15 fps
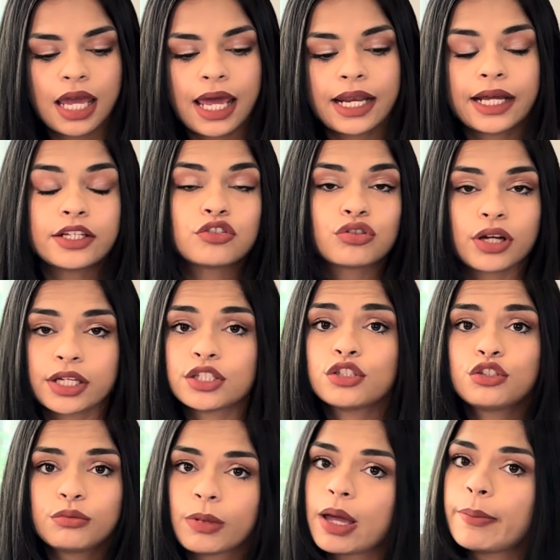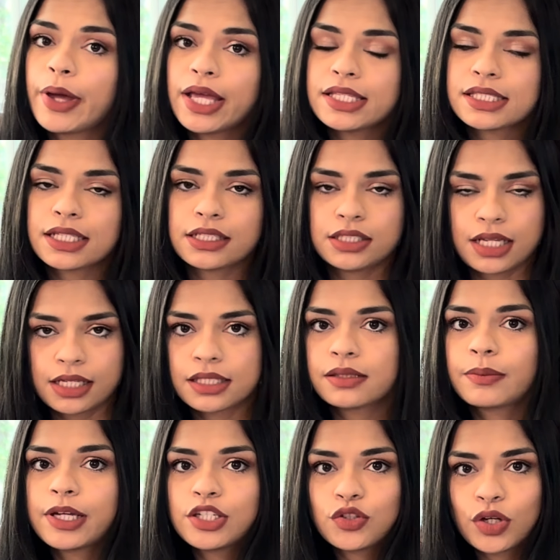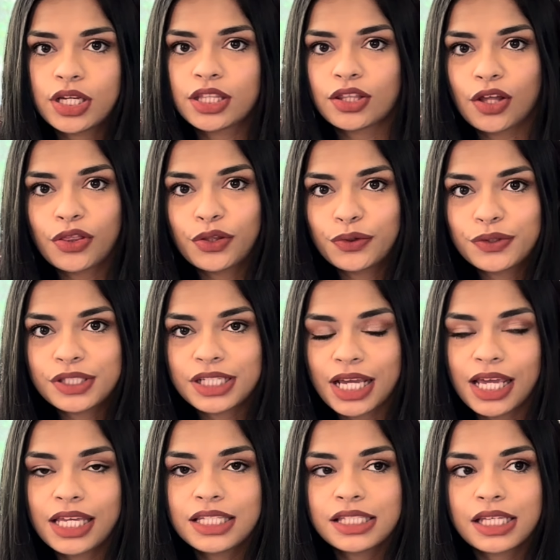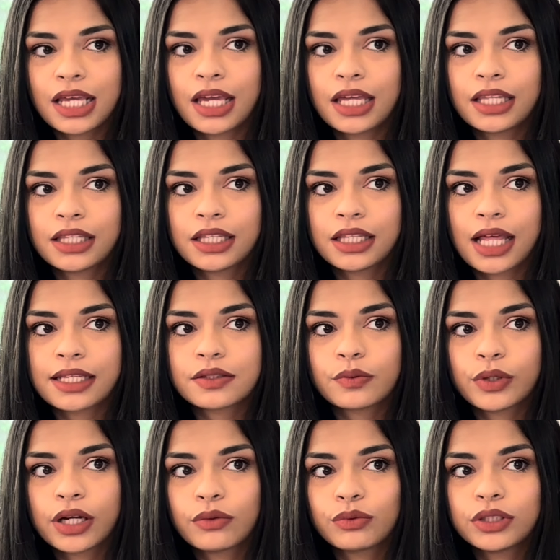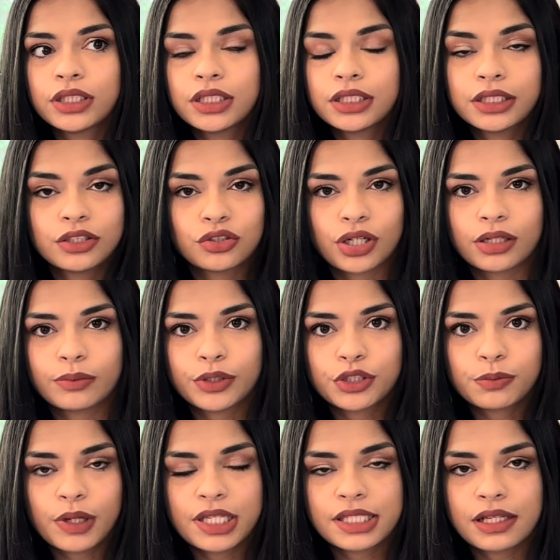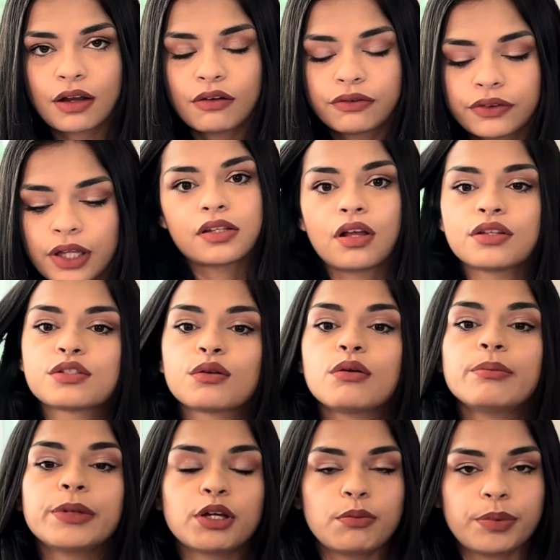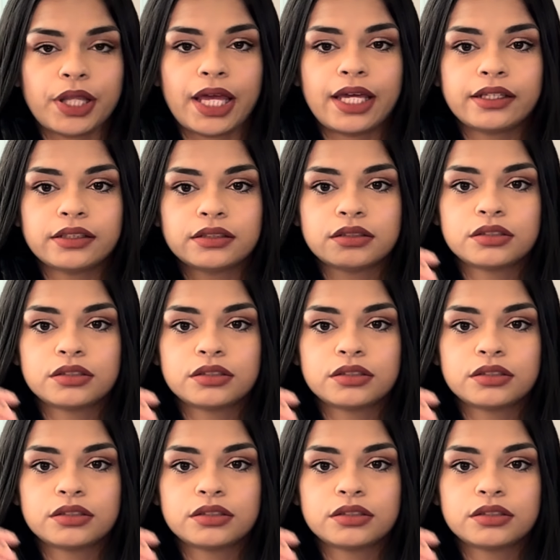And I try to do my best. I test my strength on those days, and that's where I really try to push myself. It's also a meal plan.